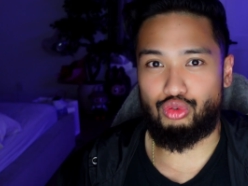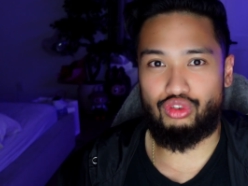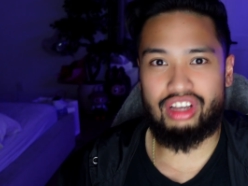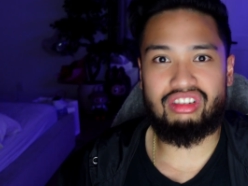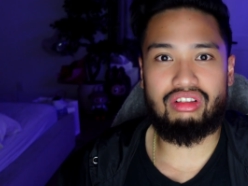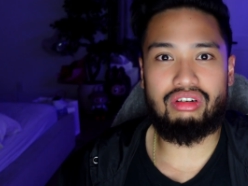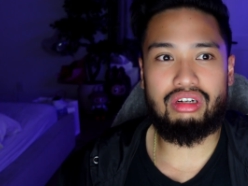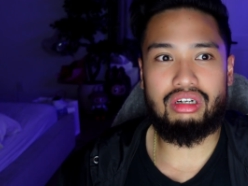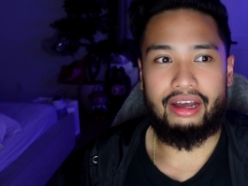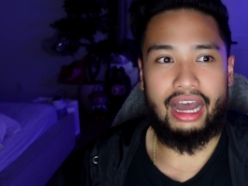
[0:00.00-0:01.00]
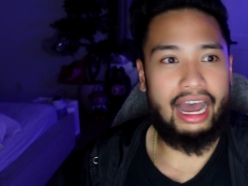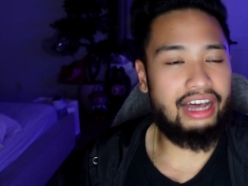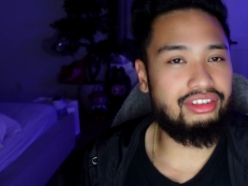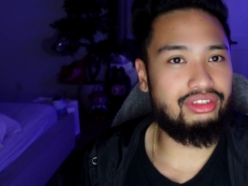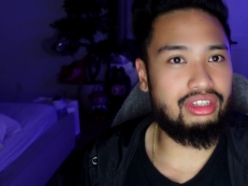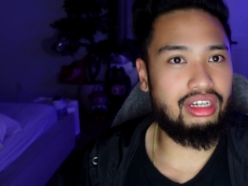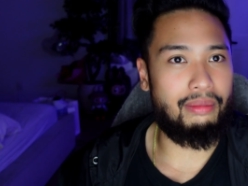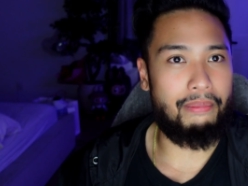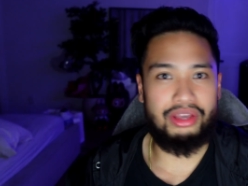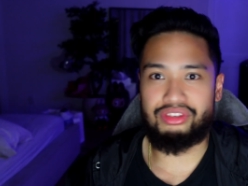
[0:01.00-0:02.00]
wrestler has
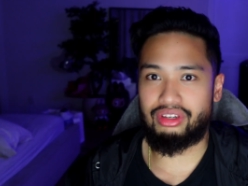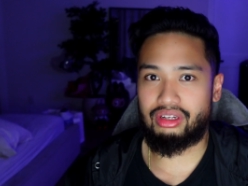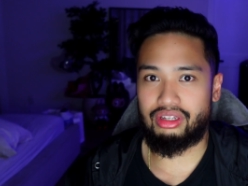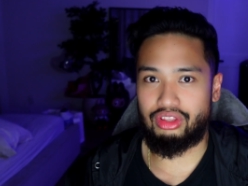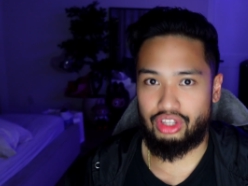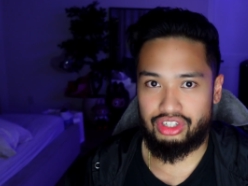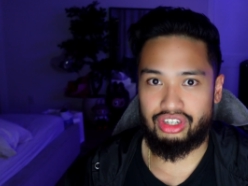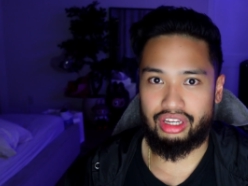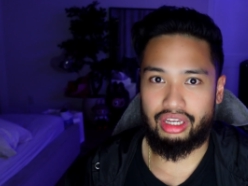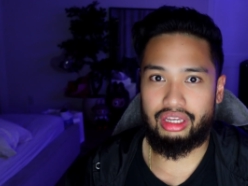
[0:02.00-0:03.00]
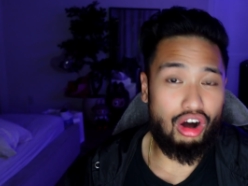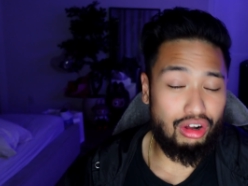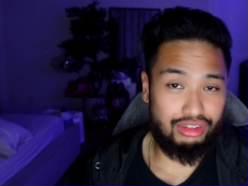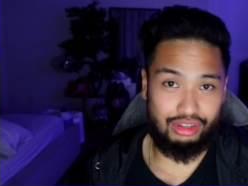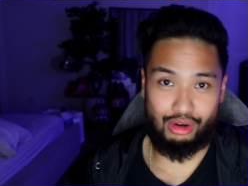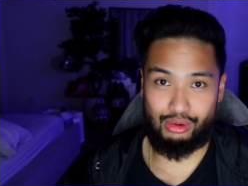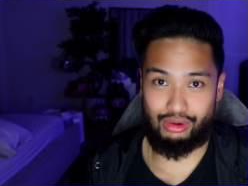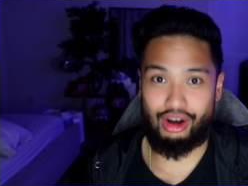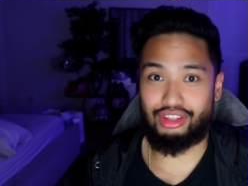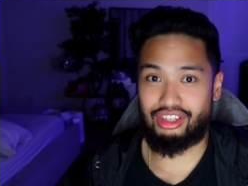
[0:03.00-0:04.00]
amazing conditioning. Also,
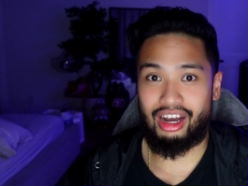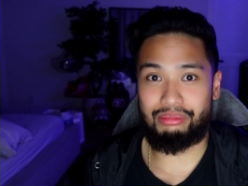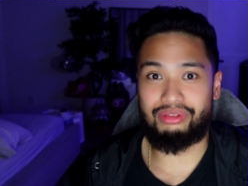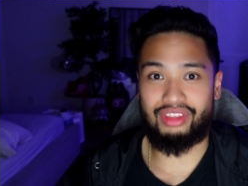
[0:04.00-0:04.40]
on top of